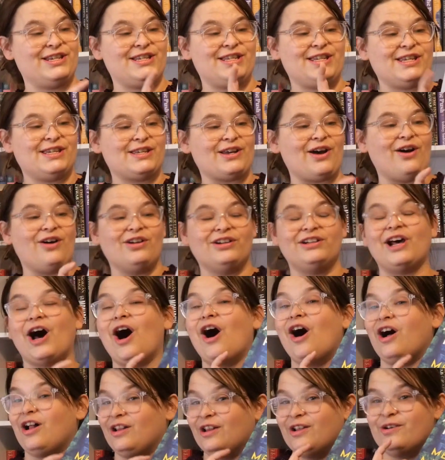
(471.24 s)
This is called
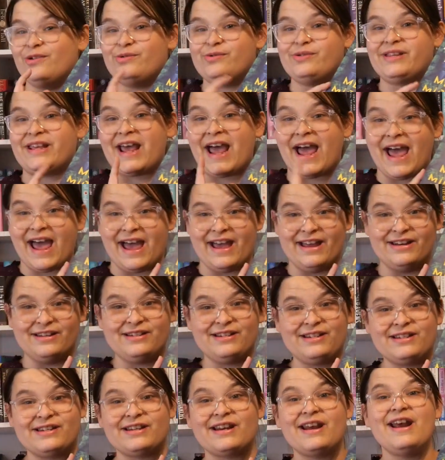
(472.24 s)
Hollow's
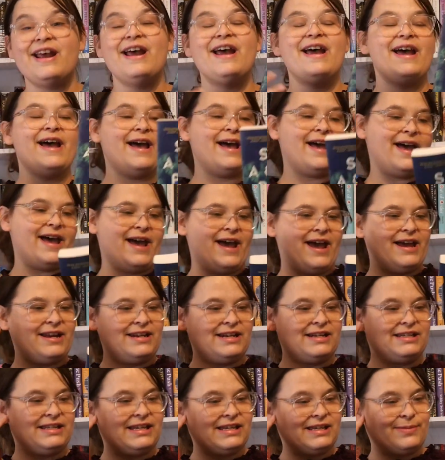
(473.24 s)
Edge,
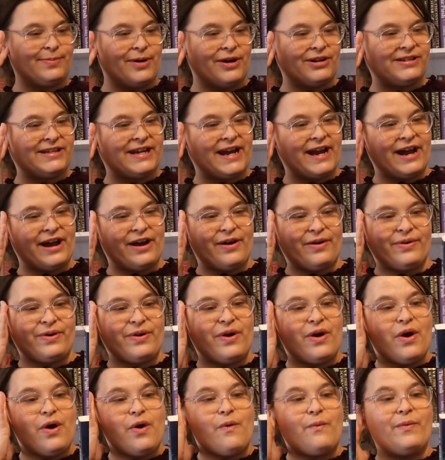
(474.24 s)
and it's a small
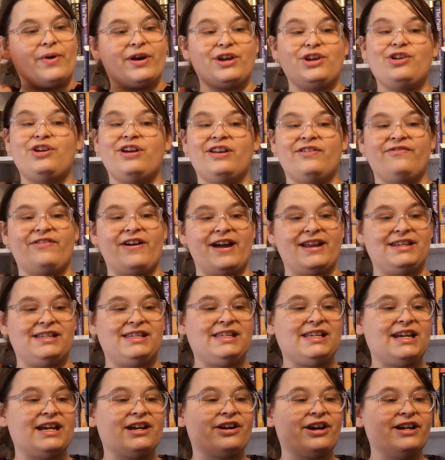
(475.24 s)
town where you can find
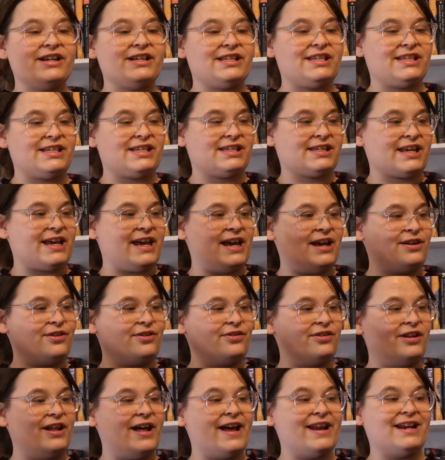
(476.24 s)
secrets,
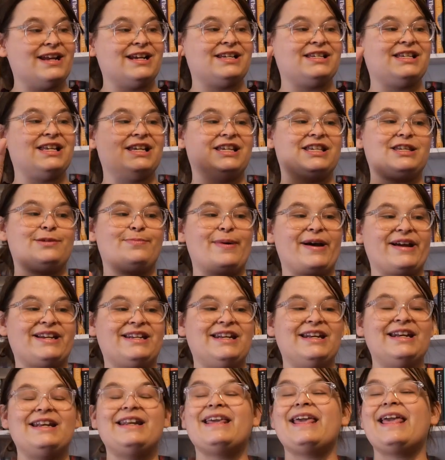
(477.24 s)
scandal, and a
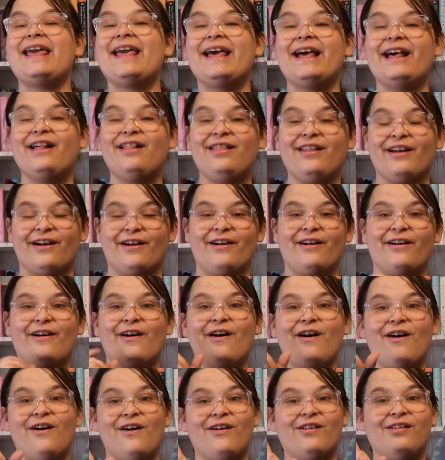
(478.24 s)
suspected killer
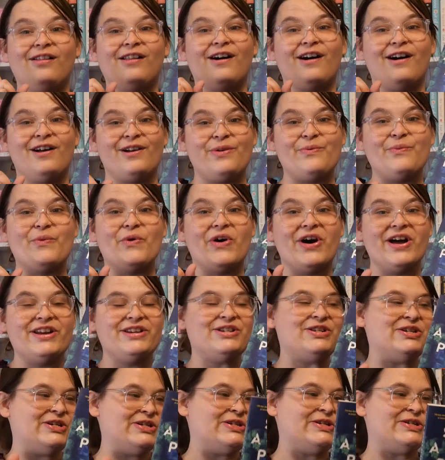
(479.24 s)
all on
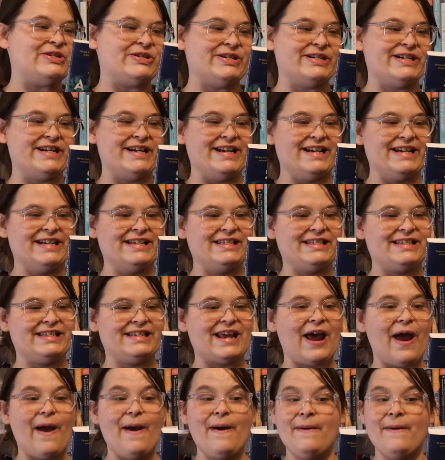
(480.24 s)
one street.